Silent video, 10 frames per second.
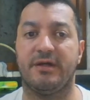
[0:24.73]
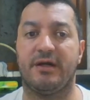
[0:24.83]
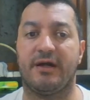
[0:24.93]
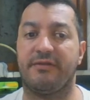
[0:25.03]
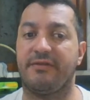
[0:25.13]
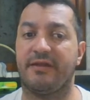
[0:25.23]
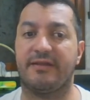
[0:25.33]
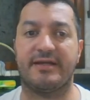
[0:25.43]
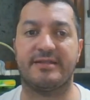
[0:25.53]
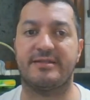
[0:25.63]
I think
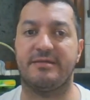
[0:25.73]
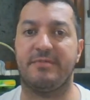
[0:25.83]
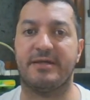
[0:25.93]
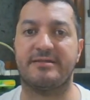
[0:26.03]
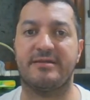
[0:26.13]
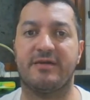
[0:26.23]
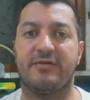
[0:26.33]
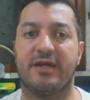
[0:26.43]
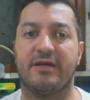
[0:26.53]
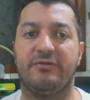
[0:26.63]
that's the best thing
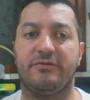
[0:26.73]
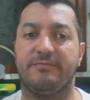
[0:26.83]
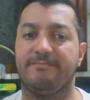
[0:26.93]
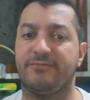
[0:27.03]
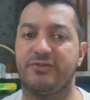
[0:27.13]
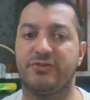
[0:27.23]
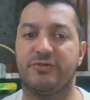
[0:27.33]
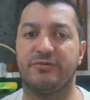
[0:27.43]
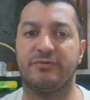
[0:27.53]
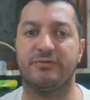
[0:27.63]
we can do,
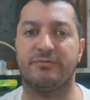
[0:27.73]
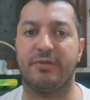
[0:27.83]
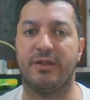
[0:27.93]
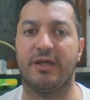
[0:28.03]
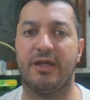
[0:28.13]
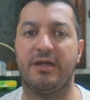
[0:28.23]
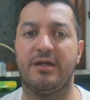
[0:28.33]
to play,